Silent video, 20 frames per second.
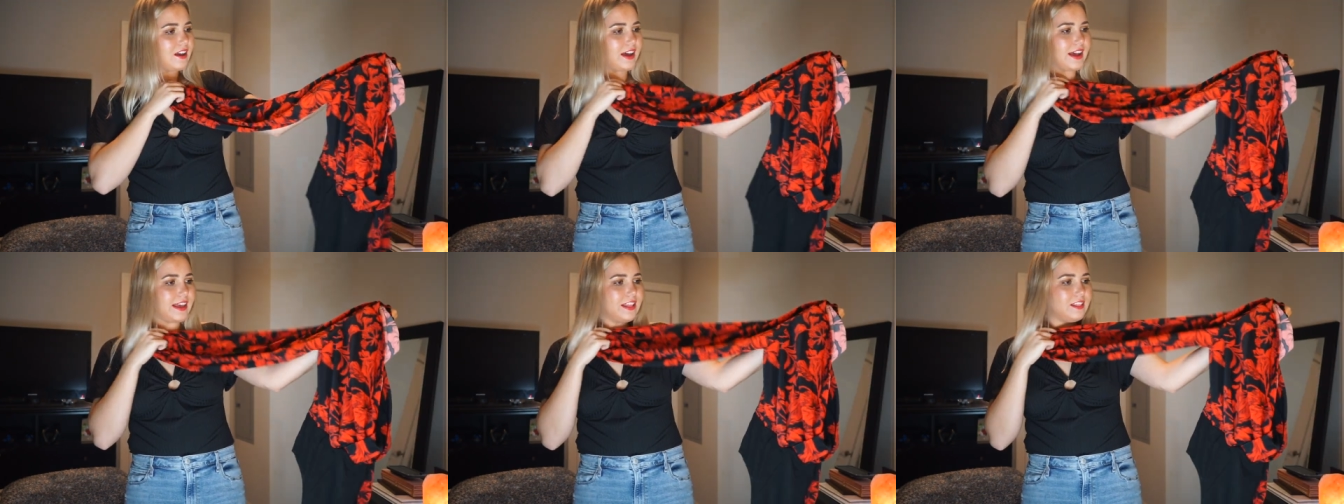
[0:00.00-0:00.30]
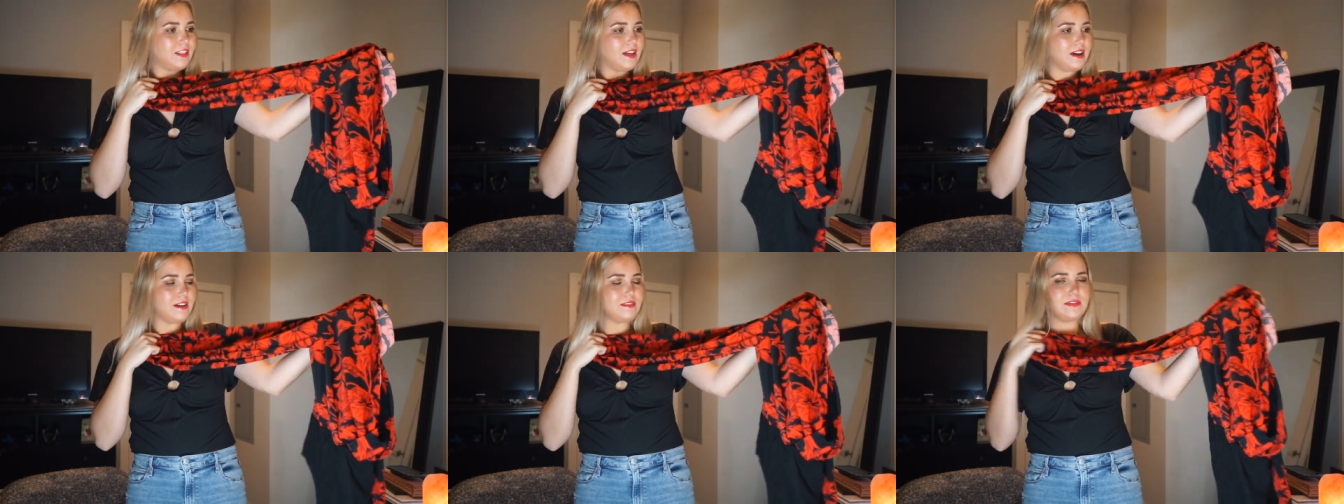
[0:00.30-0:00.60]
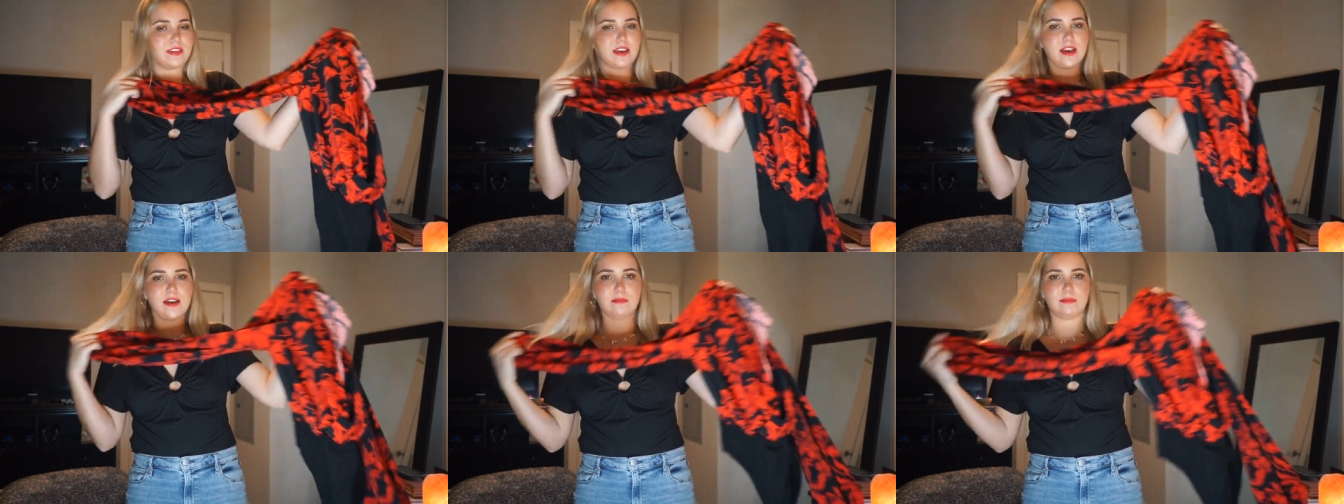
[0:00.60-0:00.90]
I
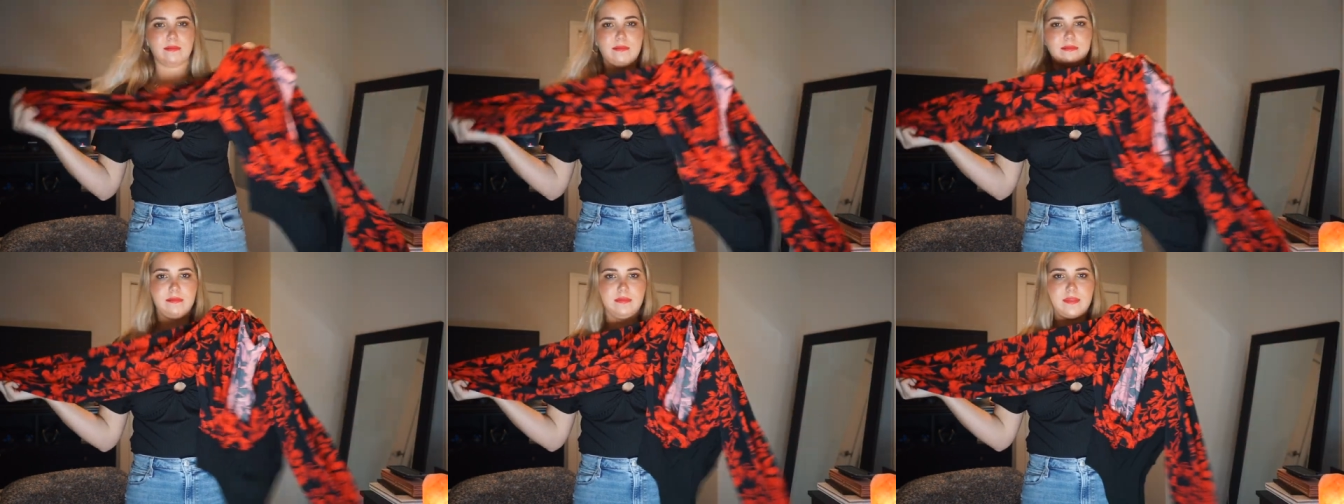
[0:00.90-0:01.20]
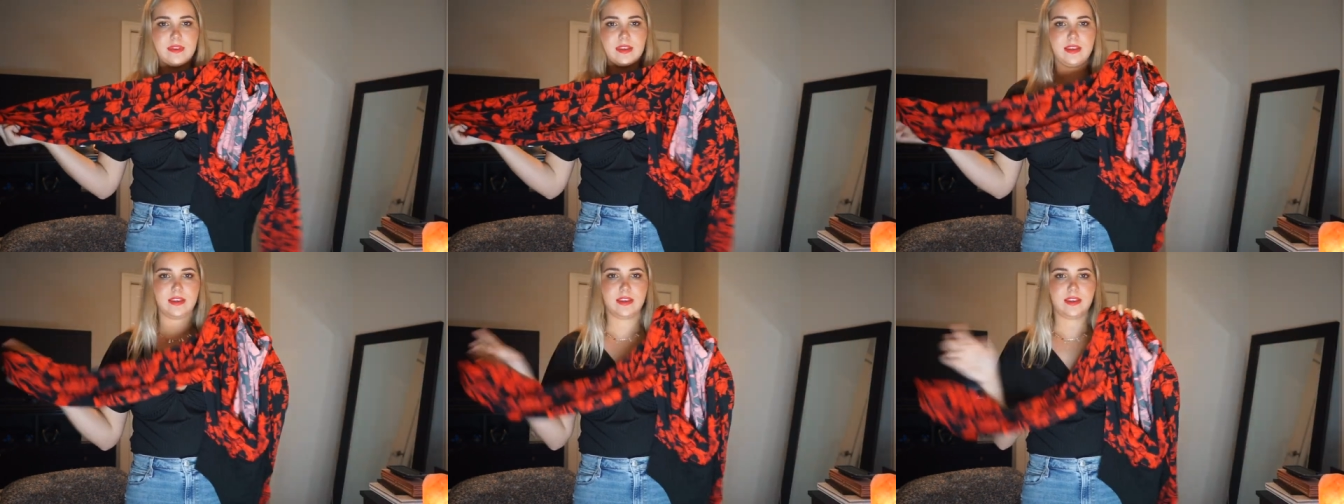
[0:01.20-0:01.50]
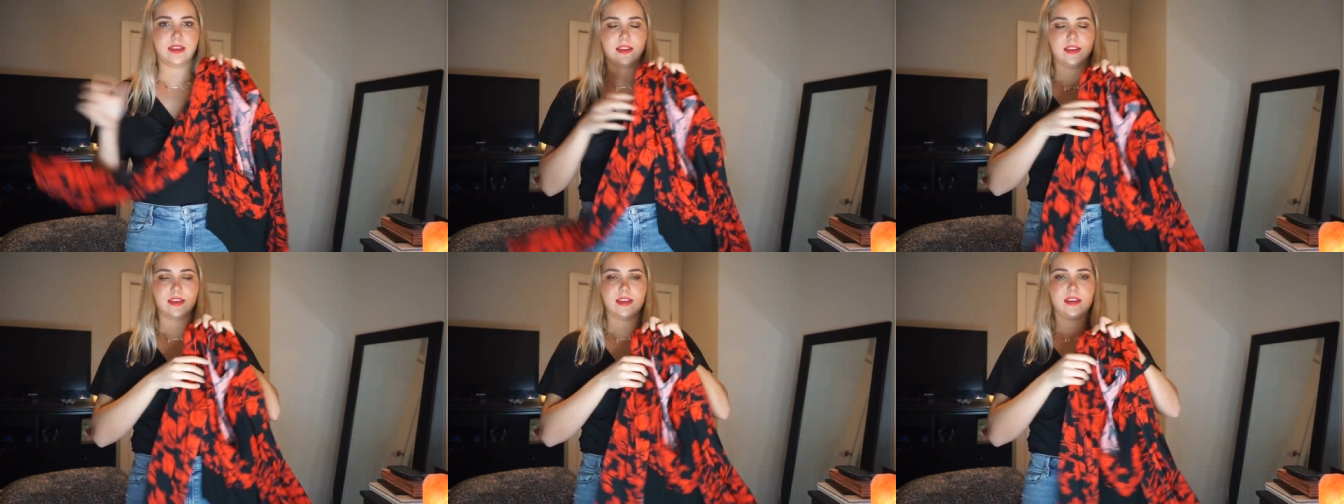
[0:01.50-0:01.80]
love them.
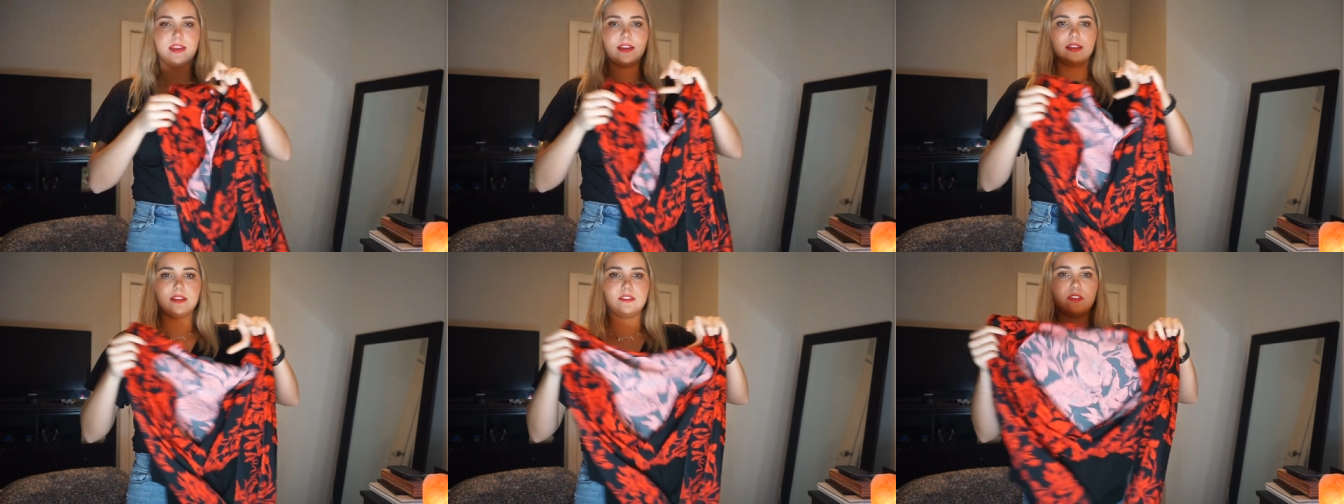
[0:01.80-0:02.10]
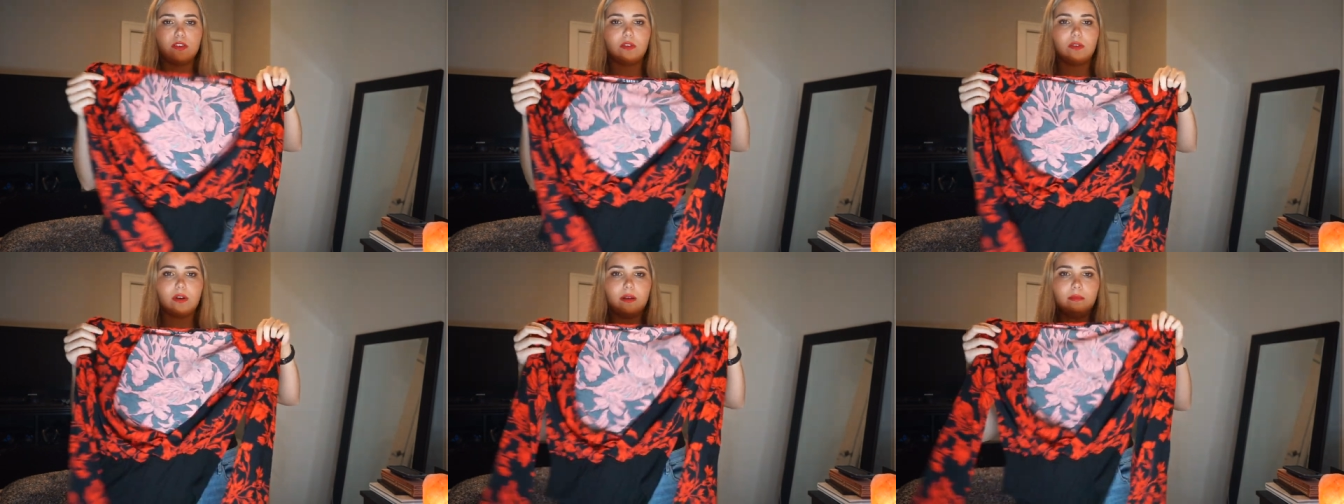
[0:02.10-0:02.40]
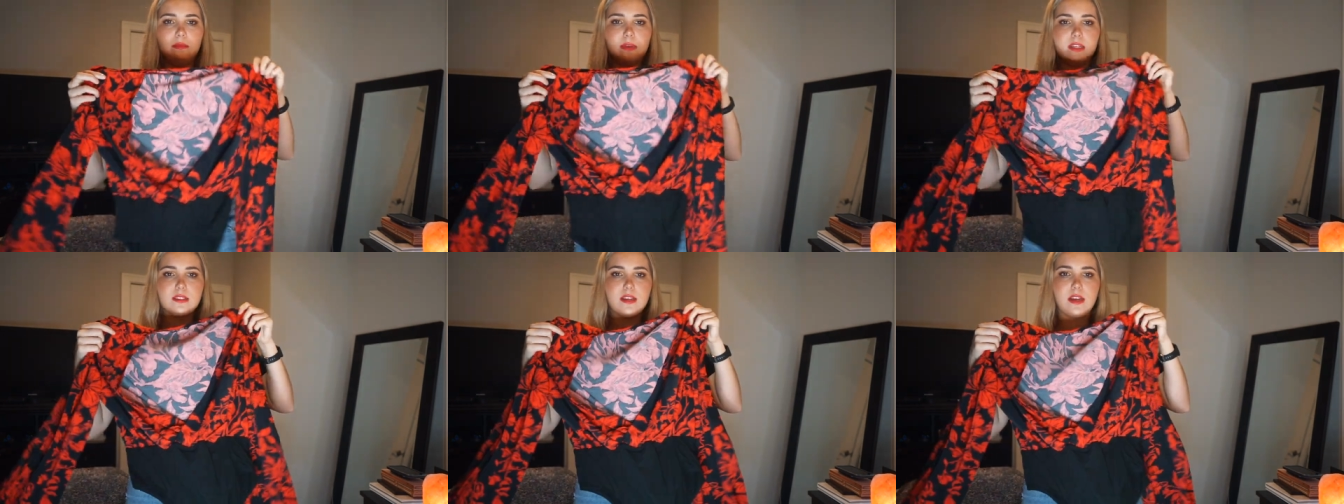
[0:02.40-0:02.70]
So
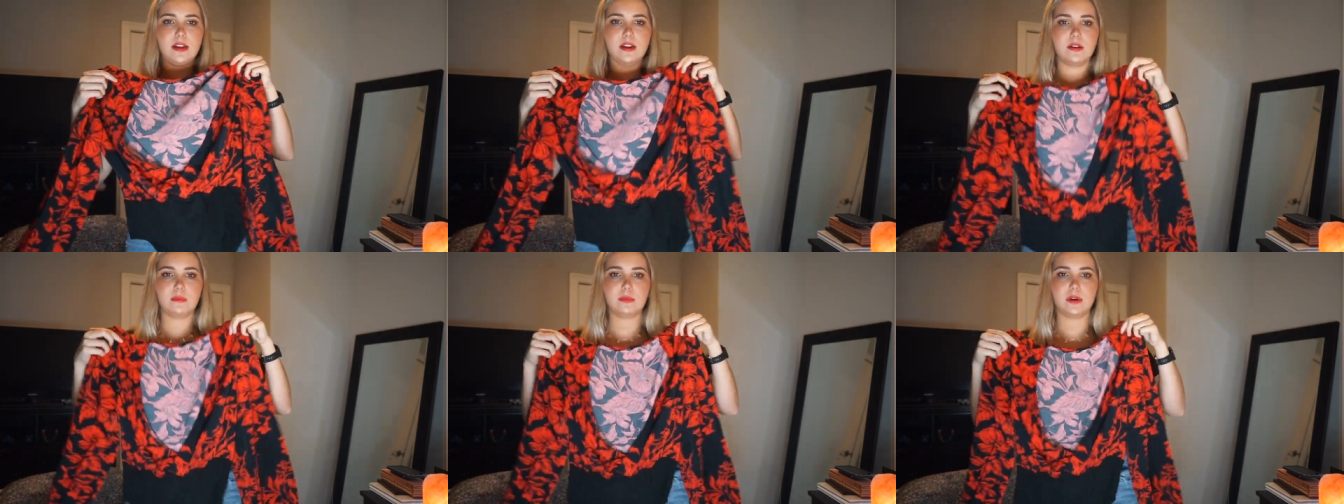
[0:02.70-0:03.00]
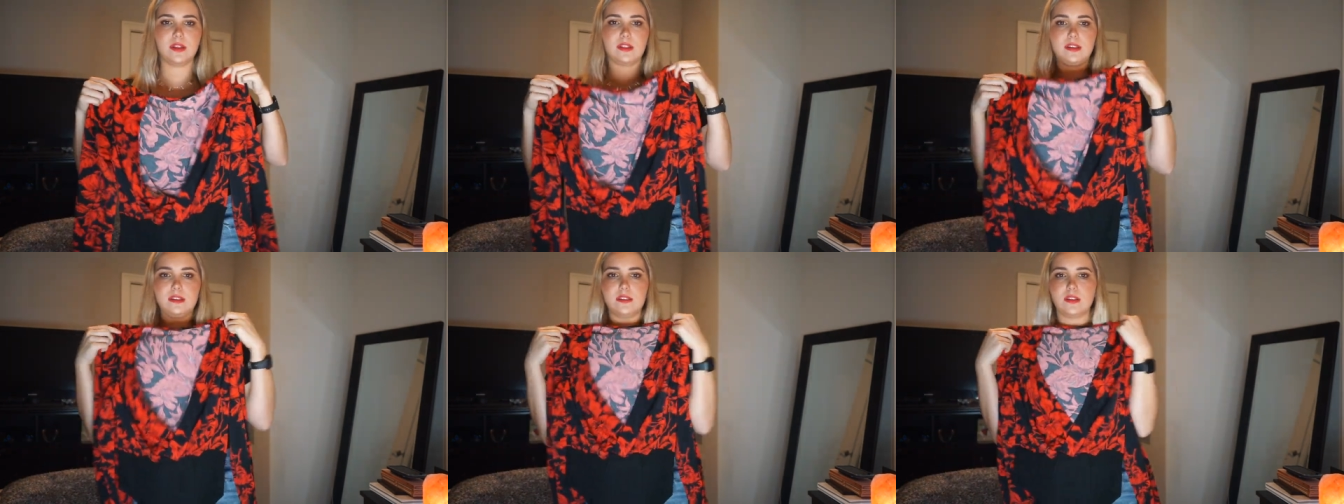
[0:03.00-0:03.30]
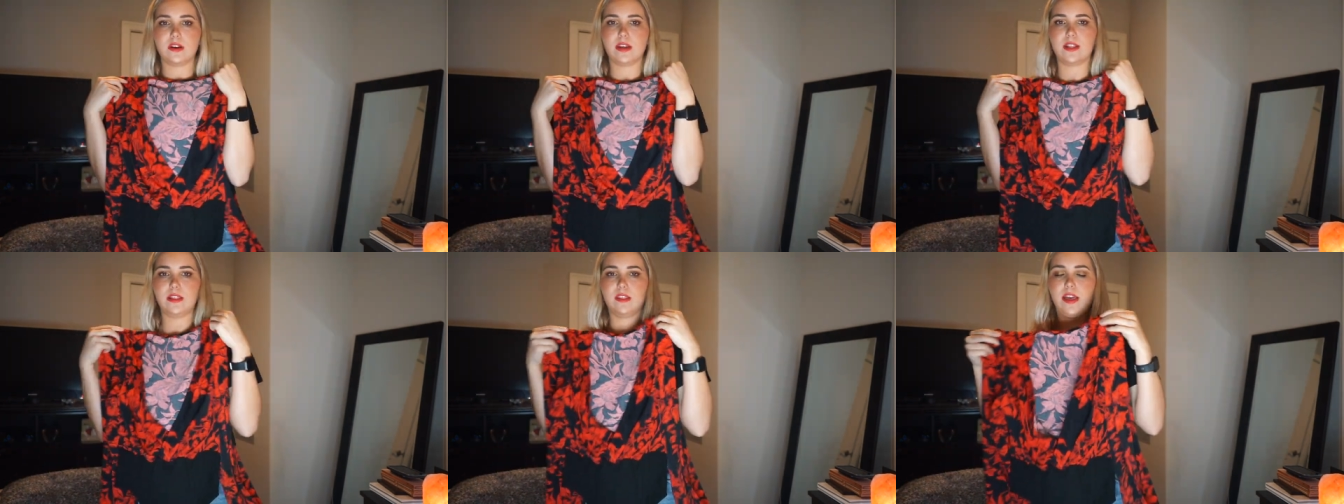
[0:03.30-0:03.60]
I'm excited to put
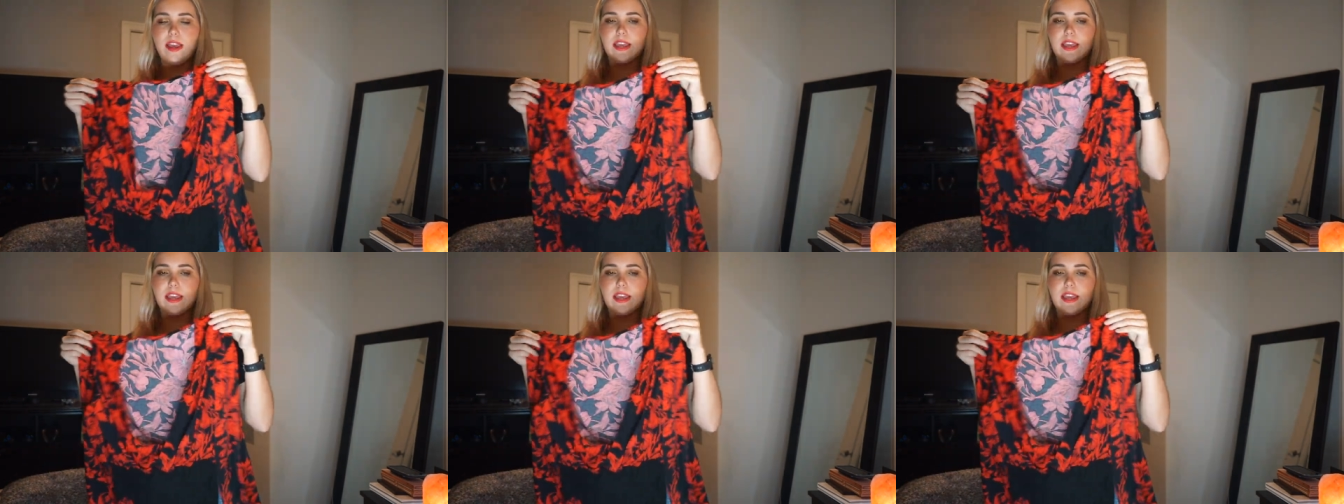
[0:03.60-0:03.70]
this on.